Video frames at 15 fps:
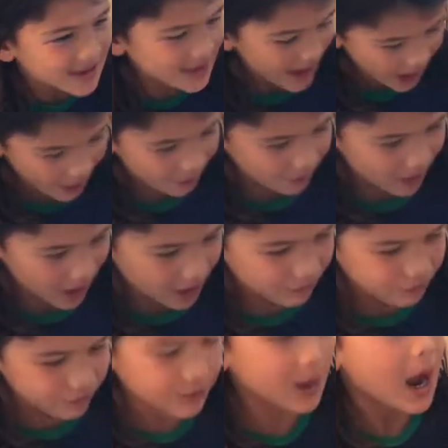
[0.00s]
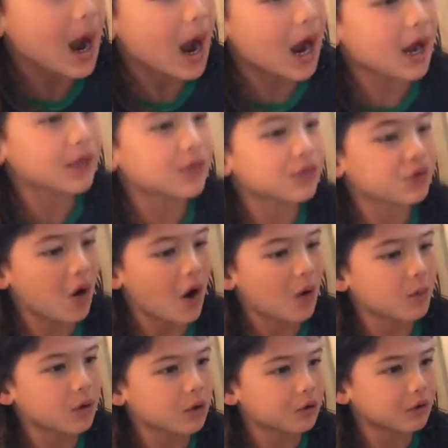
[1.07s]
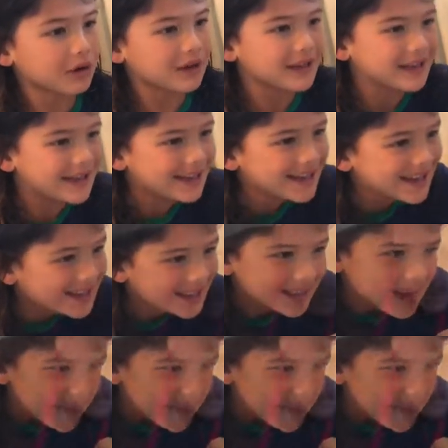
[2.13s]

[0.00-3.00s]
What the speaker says: Yeah, well, I thought we were eating them.